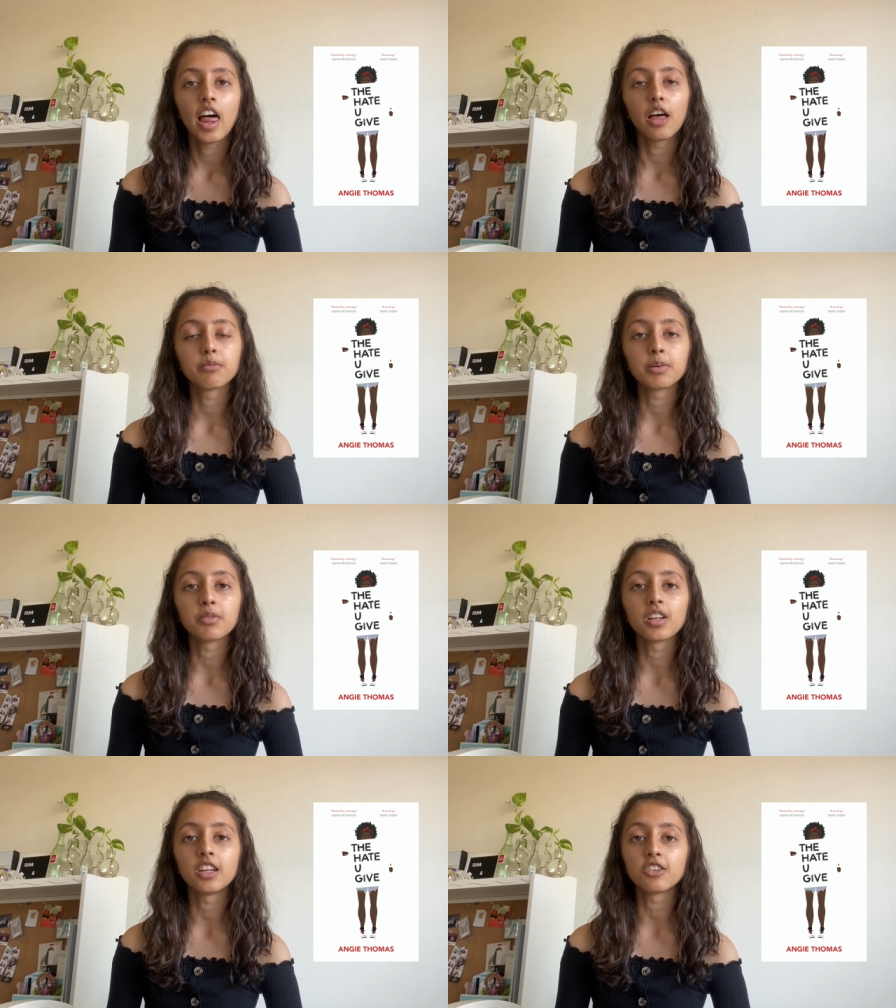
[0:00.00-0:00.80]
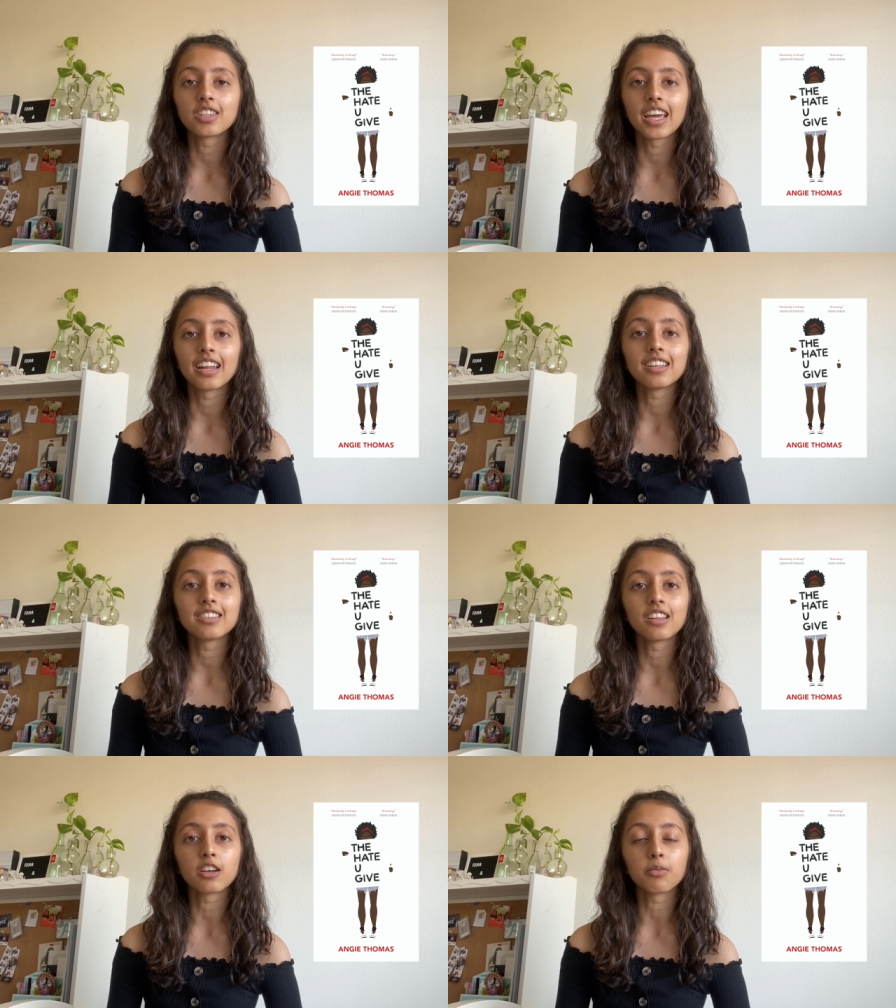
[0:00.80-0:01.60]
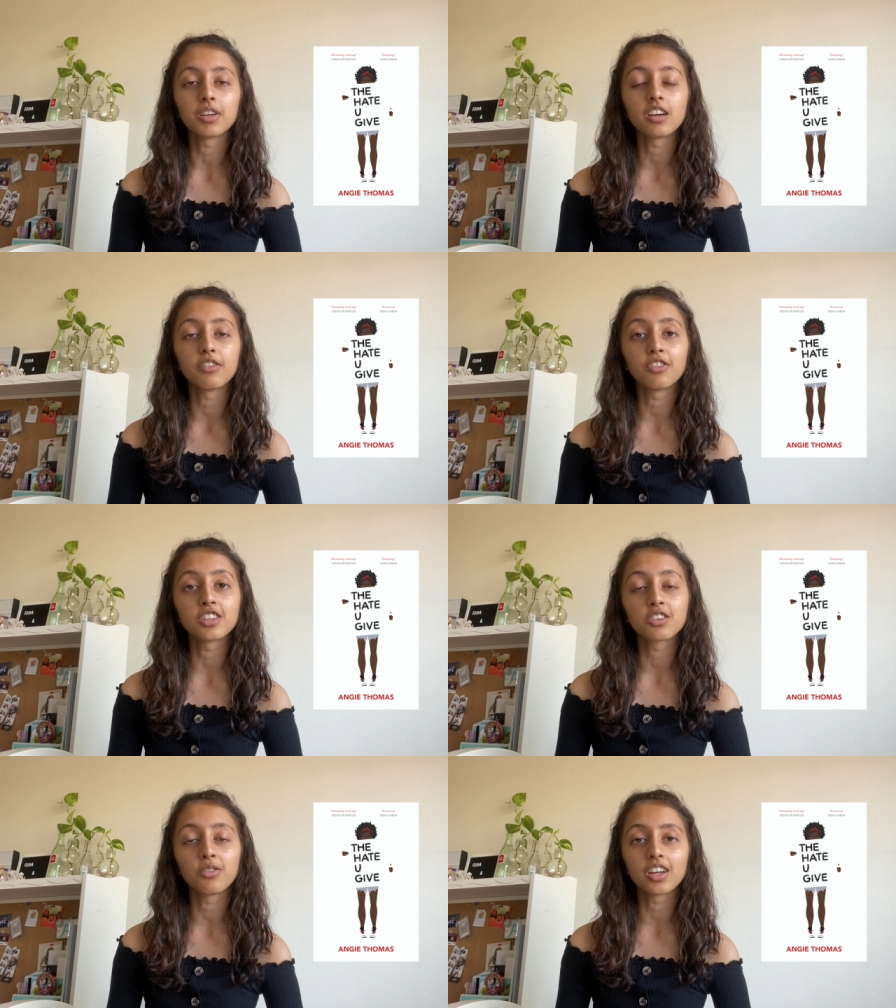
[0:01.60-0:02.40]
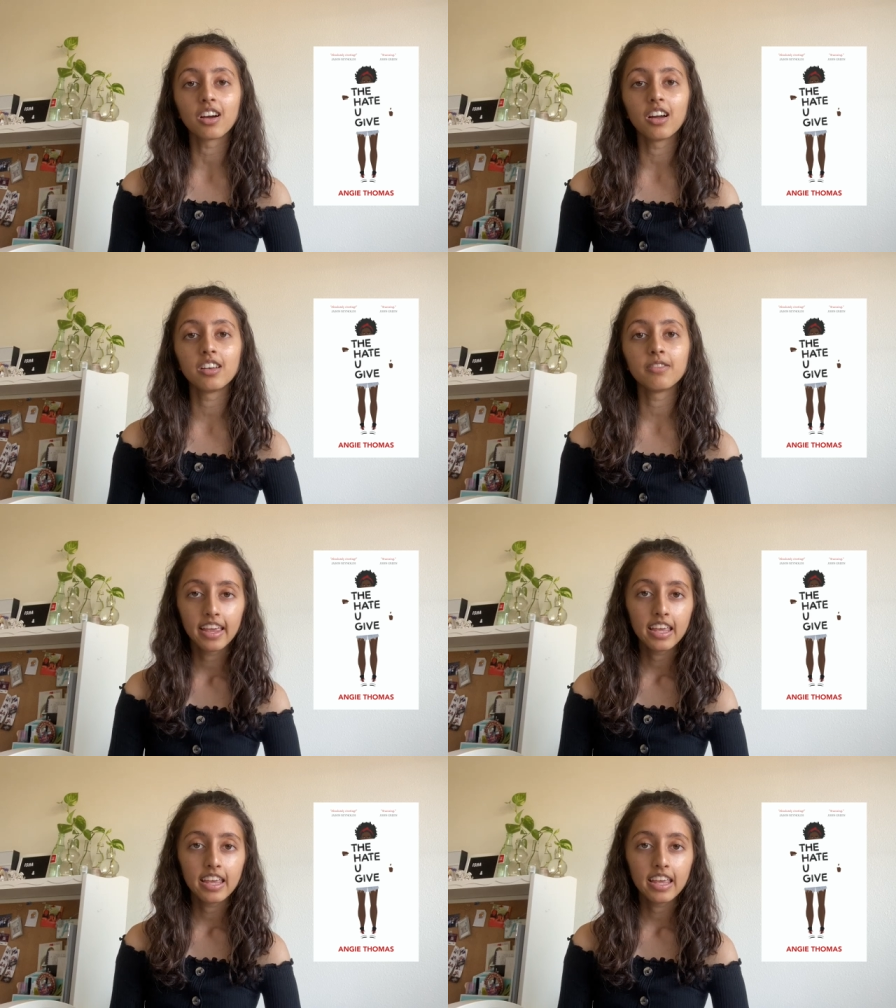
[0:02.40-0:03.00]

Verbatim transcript: helps people understand at least a little bit of what's going on.